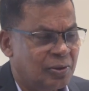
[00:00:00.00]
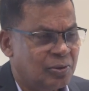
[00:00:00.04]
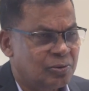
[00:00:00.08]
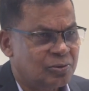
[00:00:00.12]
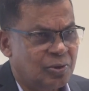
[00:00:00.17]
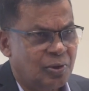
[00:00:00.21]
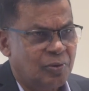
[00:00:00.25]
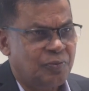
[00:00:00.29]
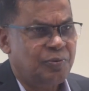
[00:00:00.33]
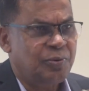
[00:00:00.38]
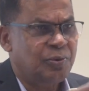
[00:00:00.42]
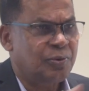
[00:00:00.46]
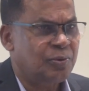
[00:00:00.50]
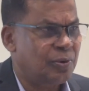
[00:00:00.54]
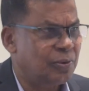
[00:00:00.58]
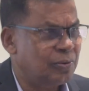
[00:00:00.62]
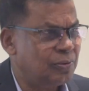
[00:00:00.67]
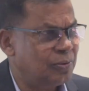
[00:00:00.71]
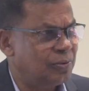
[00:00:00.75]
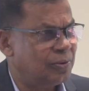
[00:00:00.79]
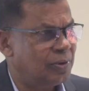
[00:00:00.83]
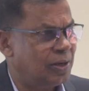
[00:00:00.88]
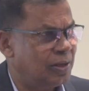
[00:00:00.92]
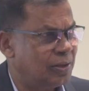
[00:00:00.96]
So if you go
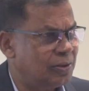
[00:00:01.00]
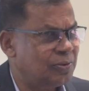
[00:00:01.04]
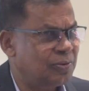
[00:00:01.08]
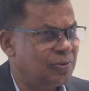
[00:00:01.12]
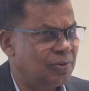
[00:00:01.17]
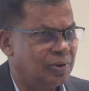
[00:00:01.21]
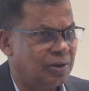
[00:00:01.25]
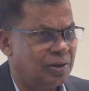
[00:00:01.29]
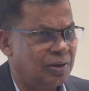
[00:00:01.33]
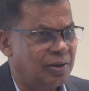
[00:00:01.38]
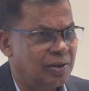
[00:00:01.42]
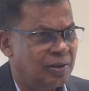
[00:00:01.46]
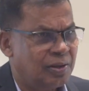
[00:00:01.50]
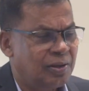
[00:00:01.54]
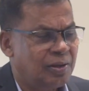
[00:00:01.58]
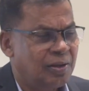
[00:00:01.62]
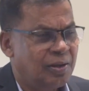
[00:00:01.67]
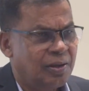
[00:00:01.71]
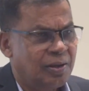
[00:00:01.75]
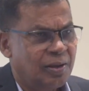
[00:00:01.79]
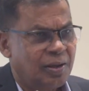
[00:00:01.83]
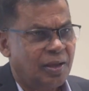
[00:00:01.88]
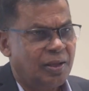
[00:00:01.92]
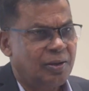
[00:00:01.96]
to a restaurant
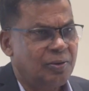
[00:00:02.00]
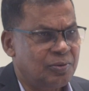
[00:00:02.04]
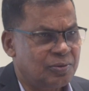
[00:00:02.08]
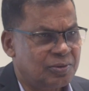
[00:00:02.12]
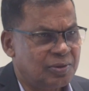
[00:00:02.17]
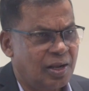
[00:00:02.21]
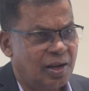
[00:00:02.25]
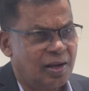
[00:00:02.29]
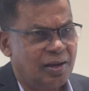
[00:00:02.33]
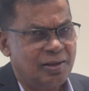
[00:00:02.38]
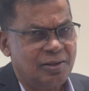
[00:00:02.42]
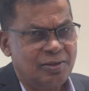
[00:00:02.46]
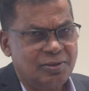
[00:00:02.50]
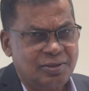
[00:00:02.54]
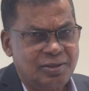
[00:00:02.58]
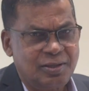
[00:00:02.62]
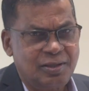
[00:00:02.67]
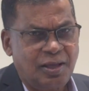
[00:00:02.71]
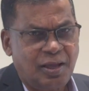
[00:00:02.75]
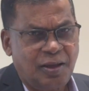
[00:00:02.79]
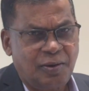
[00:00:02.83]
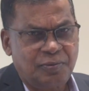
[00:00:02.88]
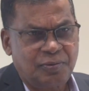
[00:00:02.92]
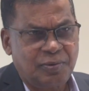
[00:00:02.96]
and you suddenly
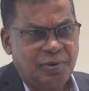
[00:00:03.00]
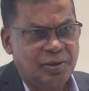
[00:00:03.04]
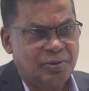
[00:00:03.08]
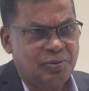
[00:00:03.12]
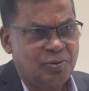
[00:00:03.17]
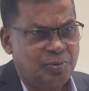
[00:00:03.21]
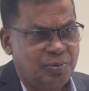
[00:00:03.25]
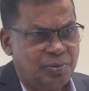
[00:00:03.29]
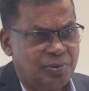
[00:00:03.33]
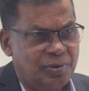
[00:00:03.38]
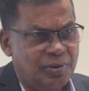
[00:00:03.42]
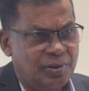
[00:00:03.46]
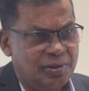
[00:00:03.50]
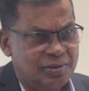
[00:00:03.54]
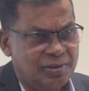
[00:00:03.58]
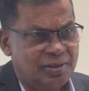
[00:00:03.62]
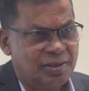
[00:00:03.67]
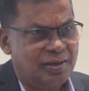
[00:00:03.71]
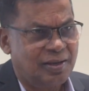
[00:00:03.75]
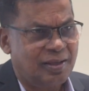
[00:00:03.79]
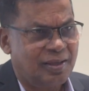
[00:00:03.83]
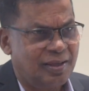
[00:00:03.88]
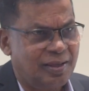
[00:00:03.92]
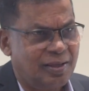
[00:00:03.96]
see after
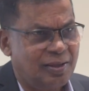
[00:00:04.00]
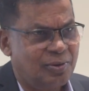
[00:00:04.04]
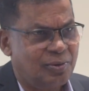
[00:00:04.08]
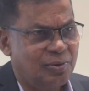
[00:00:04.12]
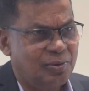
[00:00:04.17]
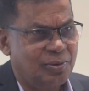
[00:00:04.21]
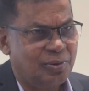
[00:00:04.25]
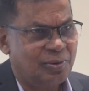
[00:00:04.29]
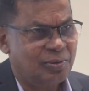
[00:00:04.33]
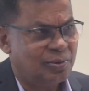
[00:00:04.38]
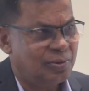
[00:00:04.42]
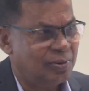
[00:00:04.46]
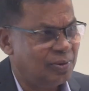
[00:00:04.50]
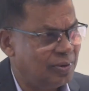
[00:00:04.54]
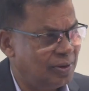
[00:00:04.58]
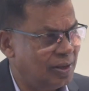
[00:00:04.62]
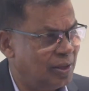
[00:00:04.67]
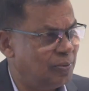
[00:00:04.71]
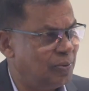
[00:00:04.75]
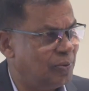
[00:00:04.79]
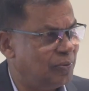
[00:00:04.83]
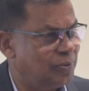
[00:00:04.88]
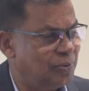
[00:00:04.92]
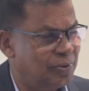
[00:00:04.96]
yesterday or
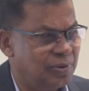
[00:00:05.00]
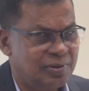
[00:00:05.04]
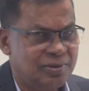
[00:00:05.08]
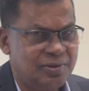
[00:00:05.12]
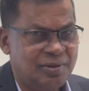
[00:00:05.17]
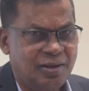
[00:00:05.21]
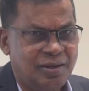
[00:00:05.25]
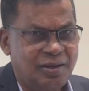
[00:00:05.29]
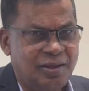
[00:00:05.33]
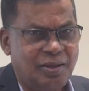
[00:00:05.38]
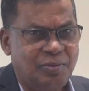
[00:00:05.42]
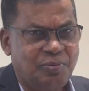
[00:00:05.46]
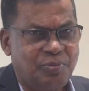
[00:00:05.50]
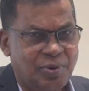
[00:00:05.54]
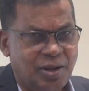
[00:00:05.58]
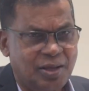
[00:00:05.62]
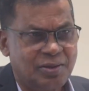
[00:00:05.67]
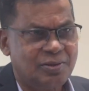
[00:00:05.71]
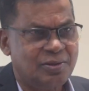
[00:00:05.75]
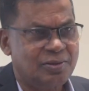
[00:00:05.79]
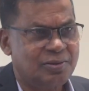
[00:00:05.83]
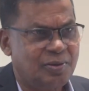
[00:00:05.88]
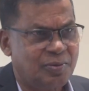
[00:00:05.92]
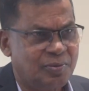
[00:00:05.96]
day before yesterday,
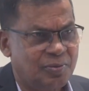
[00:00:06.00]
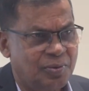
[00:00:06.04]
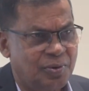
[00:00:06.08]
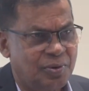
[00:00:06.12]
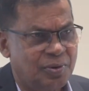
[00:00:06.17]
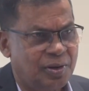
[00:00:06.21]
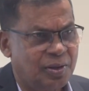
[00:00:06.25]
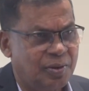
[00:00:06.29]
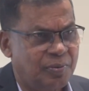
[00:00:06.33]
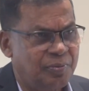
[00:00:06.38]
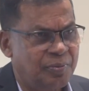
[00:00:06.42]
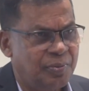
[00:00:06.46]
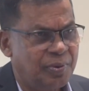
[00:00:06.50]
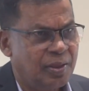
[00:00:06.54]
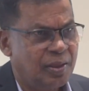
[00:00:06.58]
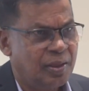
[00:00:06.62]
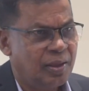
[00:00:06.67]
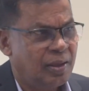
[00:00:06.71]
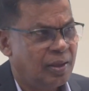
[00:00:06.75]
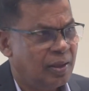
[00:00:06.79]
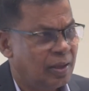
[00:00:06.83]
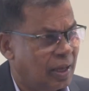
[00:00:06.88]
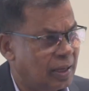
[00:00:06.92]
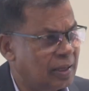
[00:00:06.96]
prices have gone
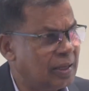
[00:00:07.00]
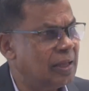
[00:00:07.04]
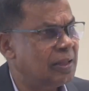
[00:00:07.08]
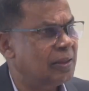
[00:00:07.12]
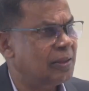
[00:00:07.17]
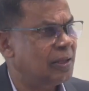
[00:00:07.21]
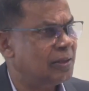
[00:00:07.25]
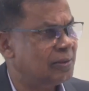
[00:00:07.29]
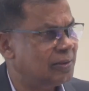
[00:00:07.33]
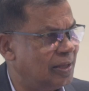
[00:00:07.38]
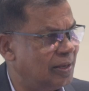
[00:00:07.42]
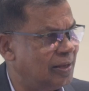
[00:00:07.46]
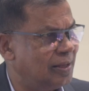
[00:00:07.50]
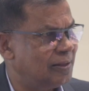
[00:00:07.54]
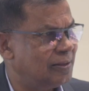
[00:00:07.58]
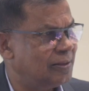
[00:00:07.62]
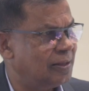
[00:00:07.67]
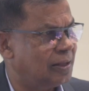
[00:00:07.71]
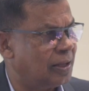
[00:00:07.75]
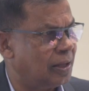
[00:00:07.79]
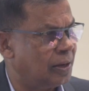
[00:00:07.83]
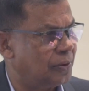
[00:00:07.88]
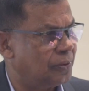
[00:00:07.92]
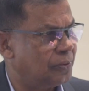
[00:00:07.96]
up, again, that's
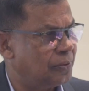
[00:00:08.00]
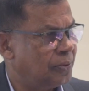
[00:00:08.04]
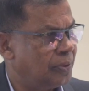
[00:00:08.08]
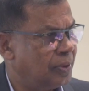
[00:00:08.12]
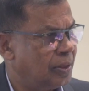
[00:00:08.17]
unethical.